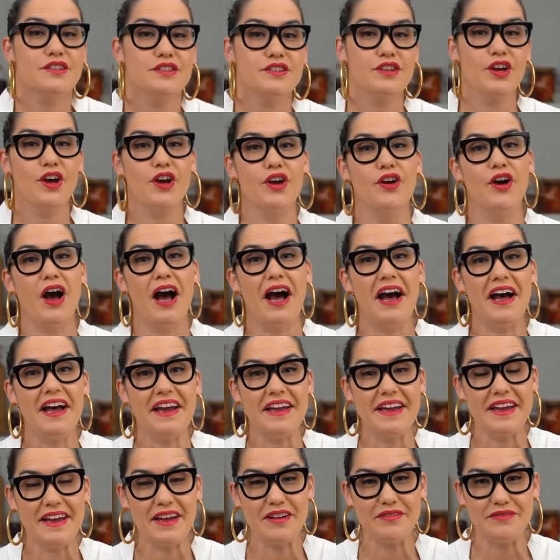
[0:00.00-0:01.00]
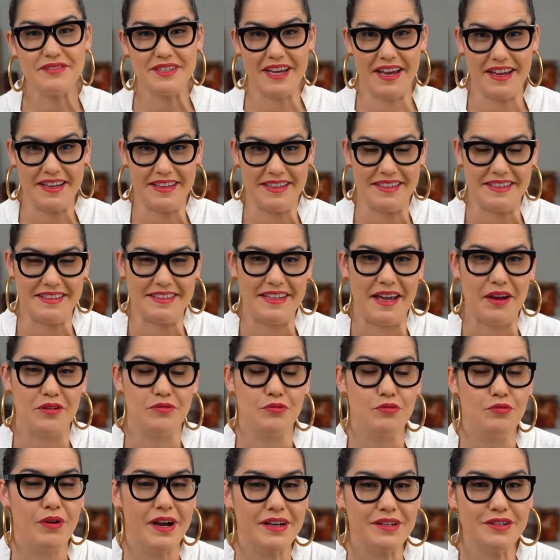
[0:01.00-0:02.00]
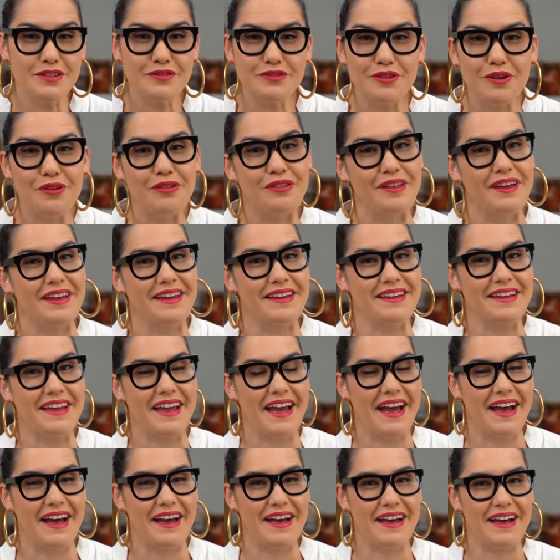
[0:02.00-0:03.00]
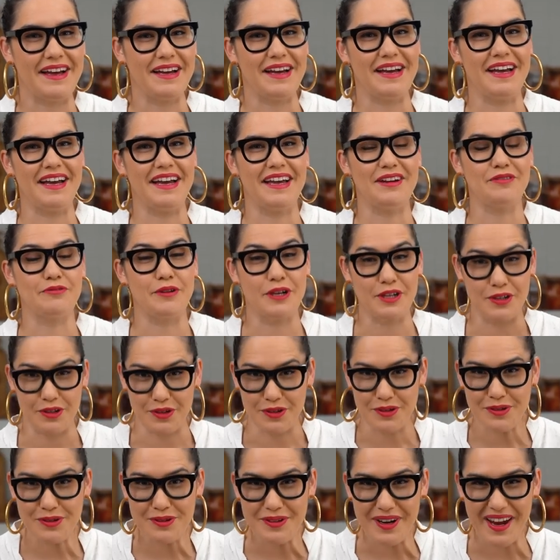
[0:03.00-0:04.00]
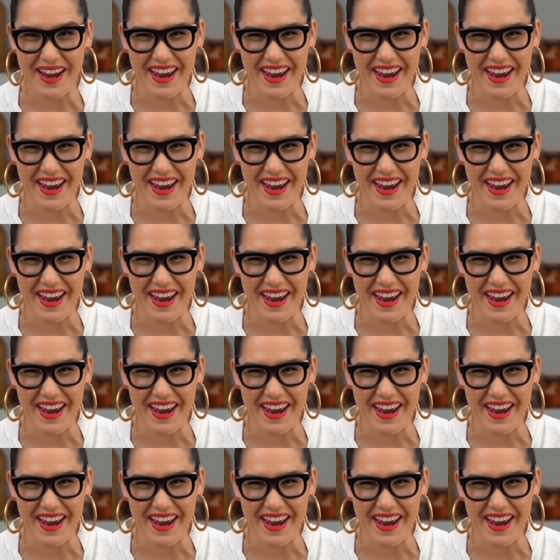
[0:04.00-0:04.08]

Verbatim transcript: So I have taken that wonderful thing, uh, ragu,